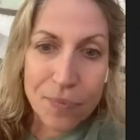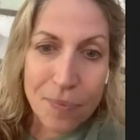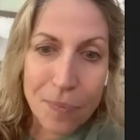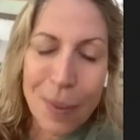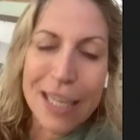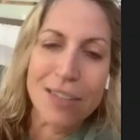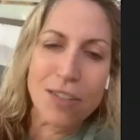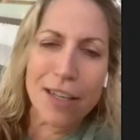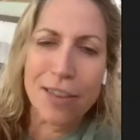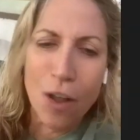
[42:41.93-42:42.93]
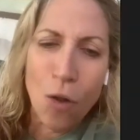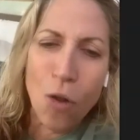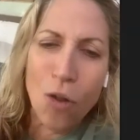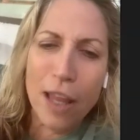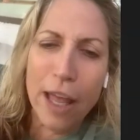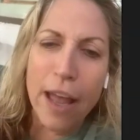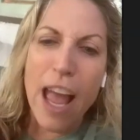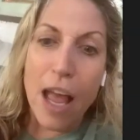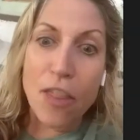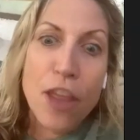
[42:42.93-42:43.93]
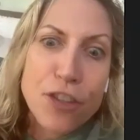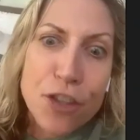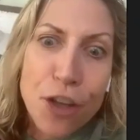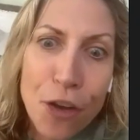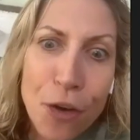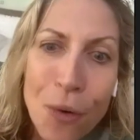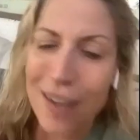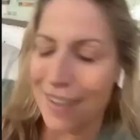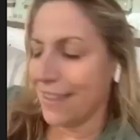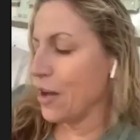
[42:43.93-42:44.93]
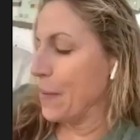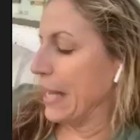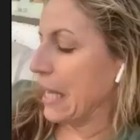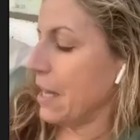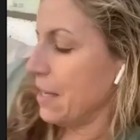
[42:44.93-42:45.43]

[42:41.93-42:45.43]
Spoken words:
Yeah. But he's like the whole this you. Oh my God.